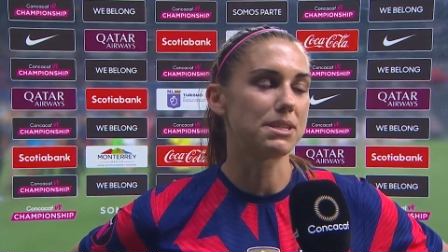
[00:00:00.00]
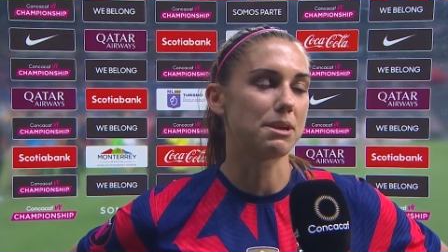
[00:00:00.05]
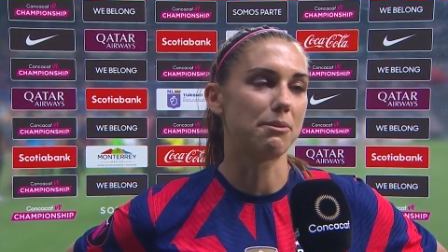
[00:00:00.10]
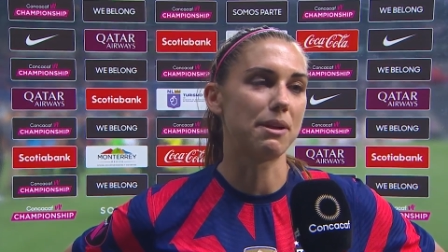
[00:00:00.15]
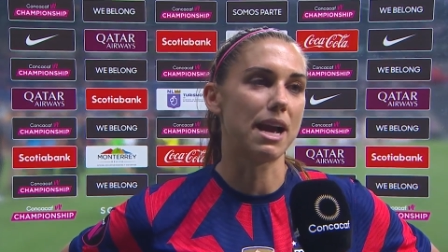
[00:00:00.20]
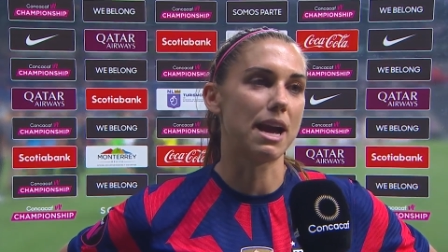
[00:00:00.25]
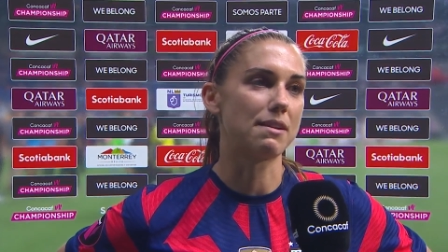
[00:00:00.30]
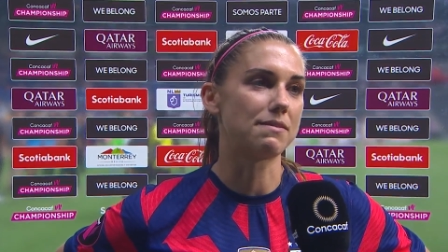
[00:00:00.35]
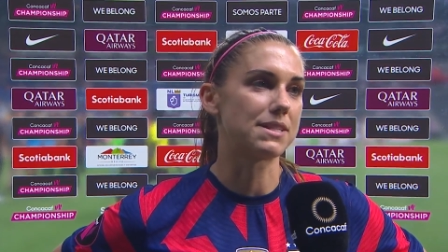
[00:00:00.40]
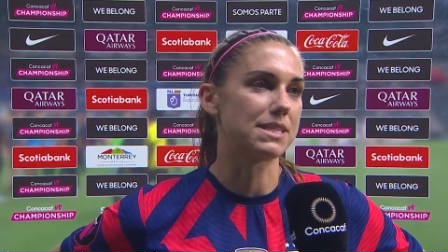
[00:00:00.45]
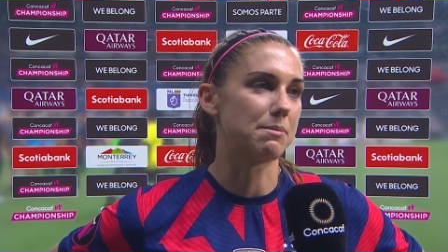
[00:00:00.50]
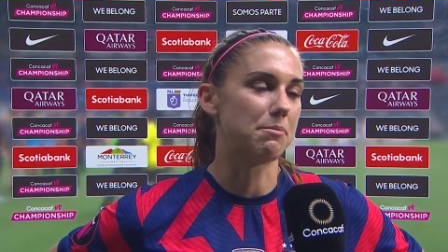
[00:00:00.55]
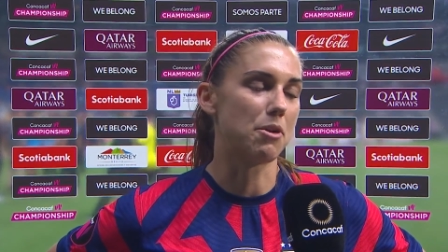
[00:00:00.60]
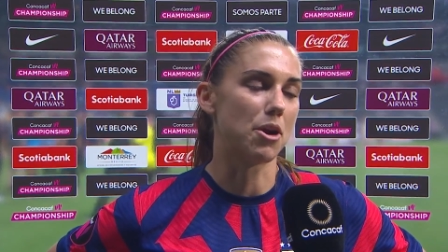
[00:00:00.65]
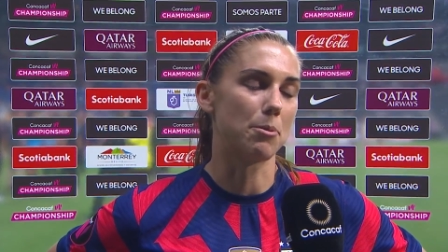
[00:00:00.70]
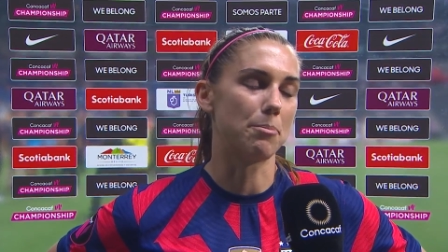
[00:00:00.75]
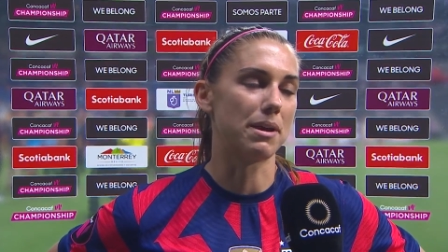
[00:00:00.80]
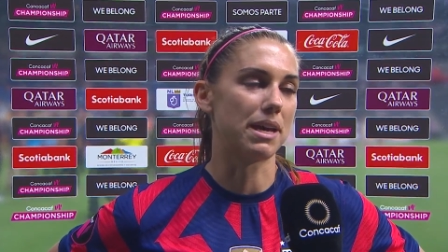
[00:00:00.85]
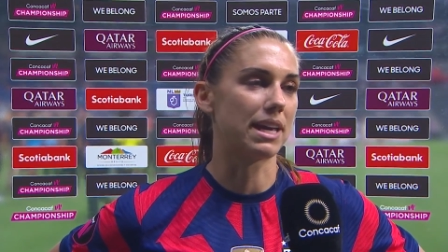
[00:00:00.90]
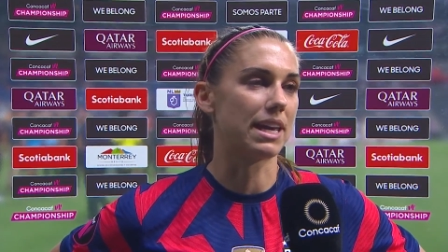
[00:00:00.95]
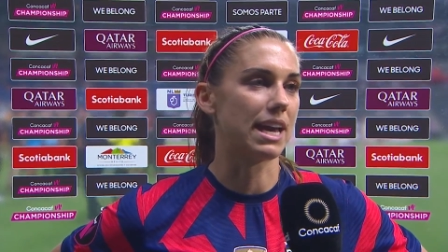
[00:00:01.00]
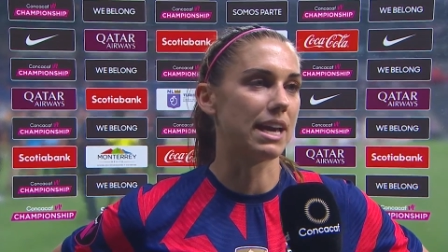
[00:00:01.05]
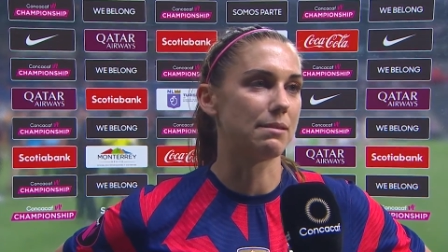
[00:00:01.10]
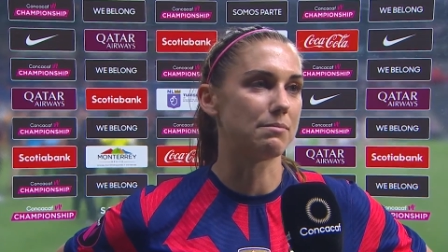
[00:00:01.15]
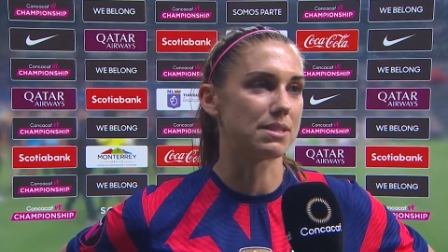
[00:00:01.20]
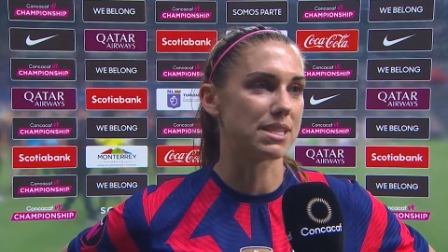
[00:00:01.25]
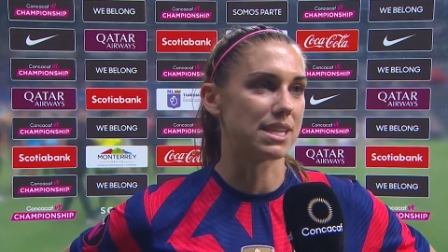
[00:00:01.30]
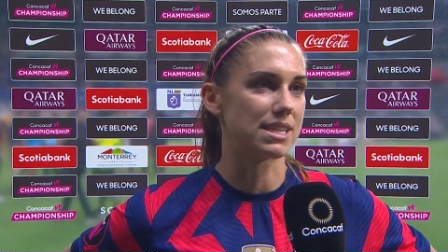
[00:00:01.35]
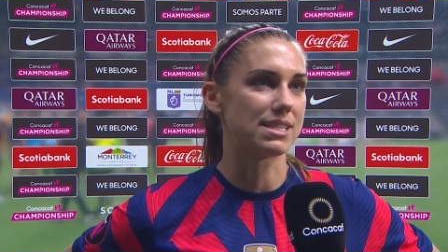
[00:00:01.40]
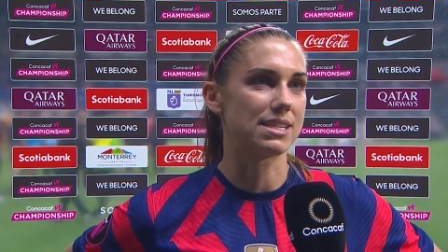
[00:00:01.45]
so we have some more big
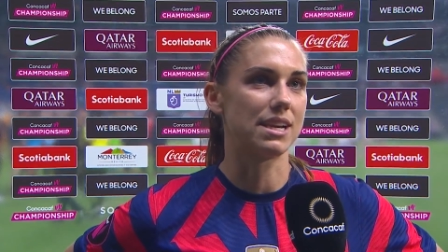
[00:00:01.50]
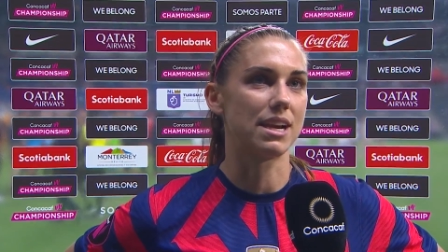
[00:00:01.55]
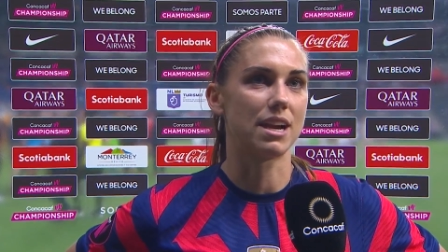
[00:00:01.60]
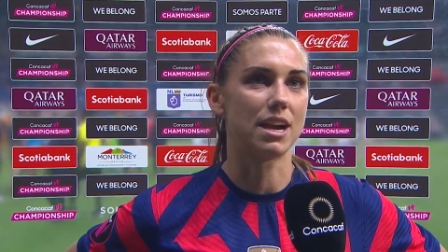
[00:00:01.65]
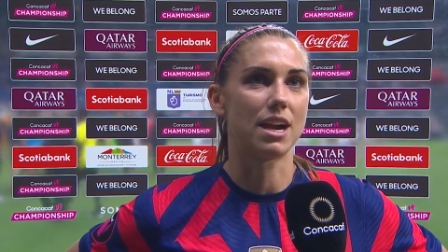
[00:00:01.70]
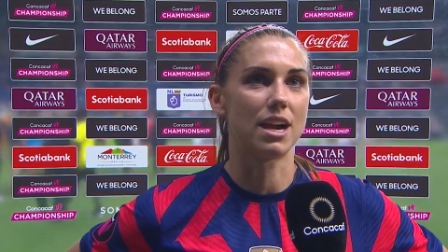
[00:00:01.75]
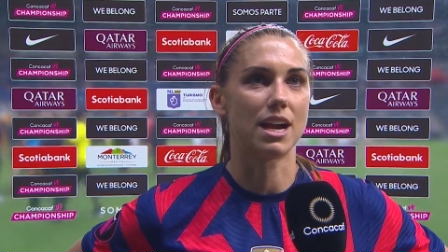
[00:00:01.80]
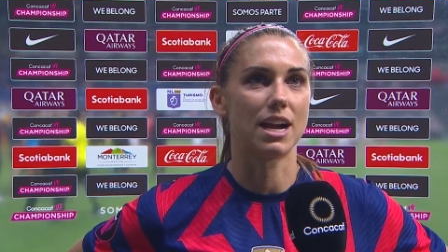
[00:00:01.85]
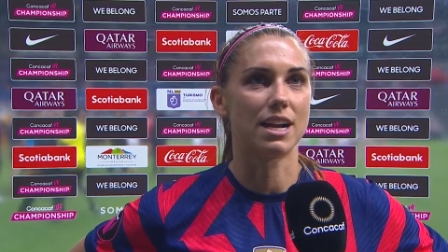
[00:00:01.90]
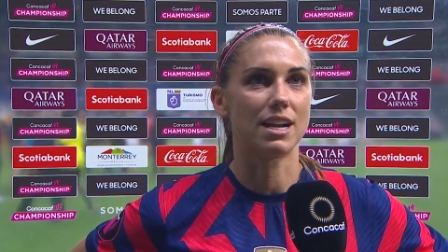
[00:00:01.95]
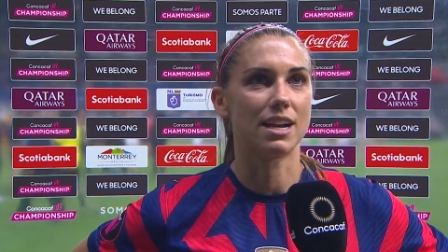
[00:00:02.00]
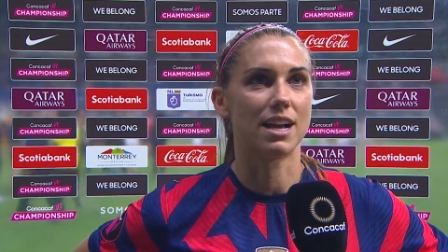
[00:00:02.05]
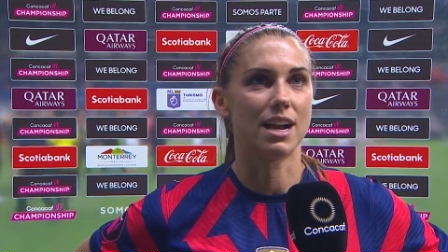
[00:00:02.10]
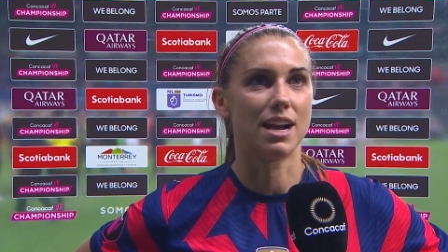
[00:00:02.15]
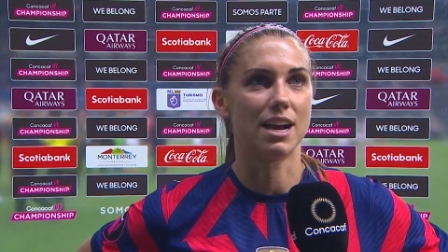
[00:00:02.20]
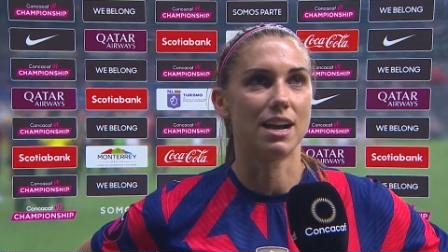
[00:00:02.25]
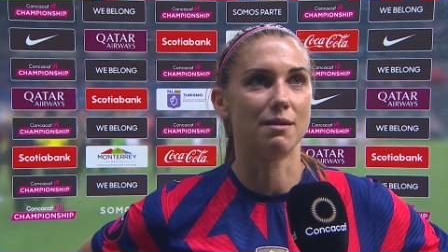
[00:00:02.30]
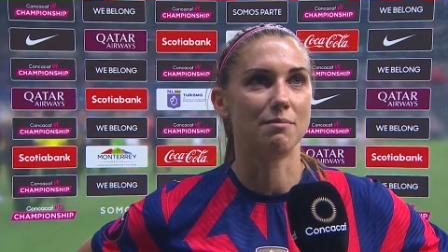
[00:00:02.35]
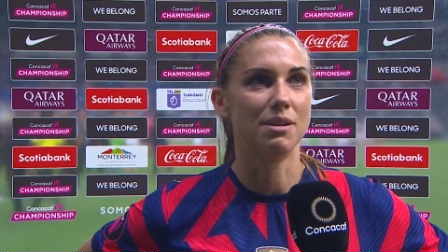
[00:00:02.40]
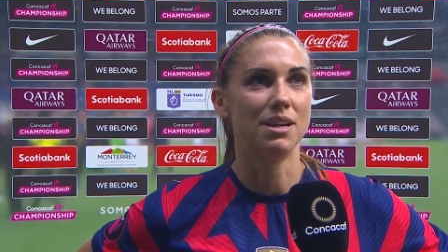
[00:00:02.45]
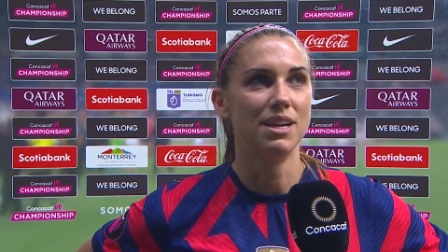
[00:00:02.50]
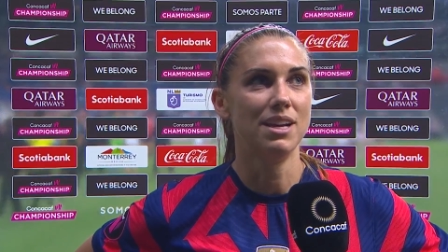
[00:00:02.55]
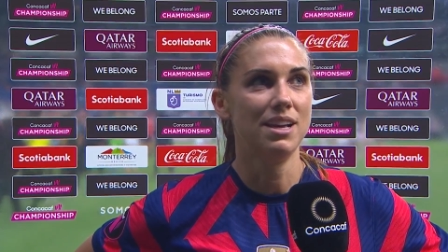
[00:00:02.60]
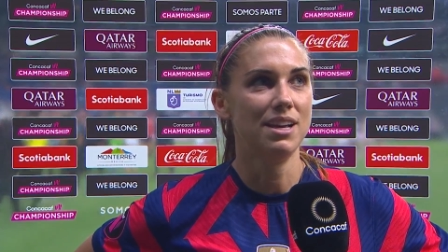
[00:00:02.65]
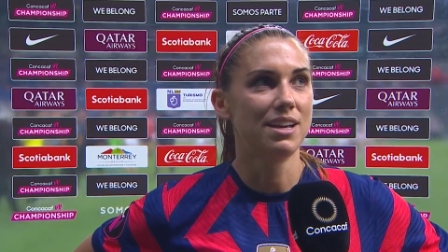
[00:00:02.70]
games this year, and um,